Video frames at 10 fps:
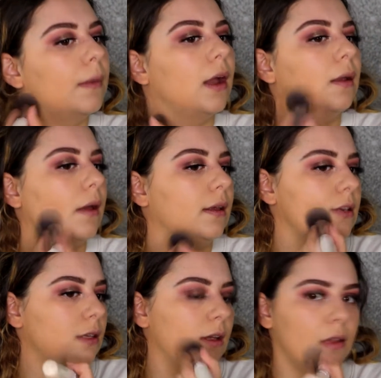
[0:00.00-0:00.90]

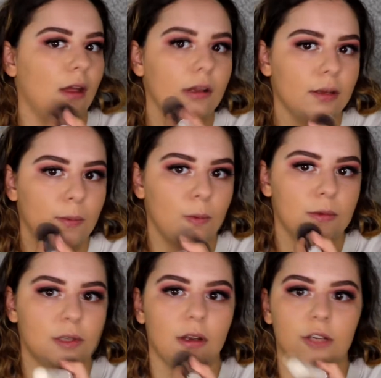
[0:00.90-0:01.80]
Anyways, I thought someone
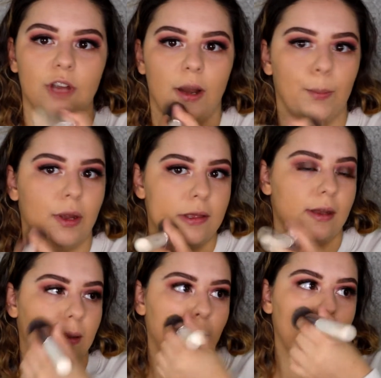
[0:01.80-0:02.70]
was gonna try and break in
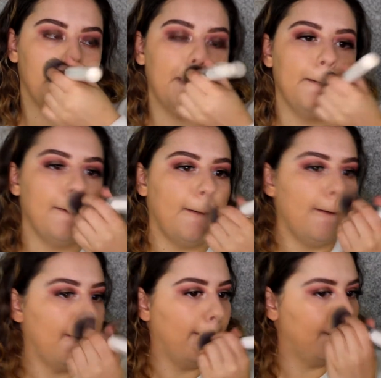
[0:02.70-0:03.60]
and kill me.
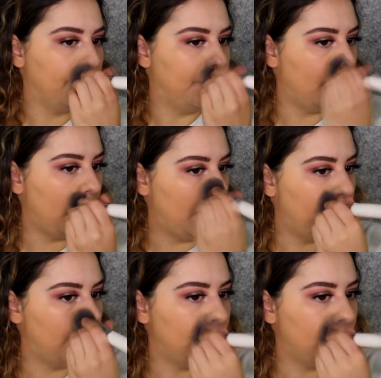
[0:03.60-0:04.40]
But,